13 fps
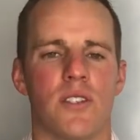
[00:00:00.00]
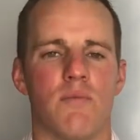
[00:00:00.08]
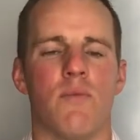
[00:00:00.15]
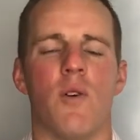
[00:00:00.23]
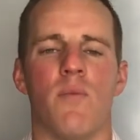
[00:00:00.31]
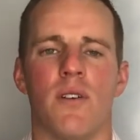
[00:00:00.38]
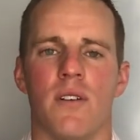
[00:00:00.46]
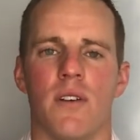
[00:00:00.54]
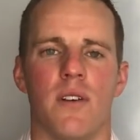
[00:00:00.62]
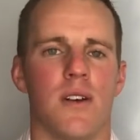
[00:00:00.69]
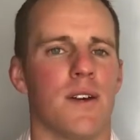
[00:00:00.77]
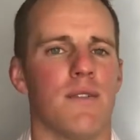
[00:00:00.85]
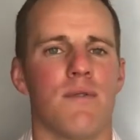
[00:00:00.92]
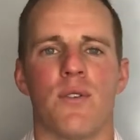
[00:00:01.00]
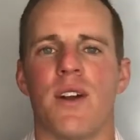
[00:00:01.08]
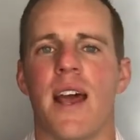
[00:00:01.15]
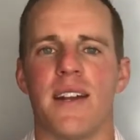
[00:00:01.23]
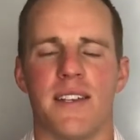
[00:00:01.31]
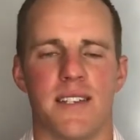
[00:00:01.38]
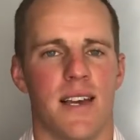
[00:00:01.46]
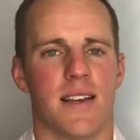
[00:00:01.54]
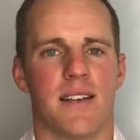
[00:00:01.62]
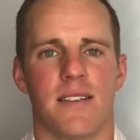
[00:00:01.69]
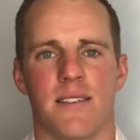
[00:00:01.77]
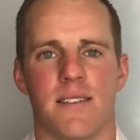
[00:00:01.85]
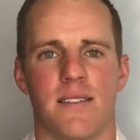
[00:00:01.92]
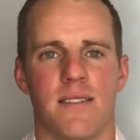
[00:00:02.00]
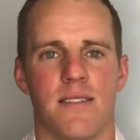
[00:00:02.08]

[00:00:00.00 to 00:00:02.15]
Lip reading: the moment for 90 seconds.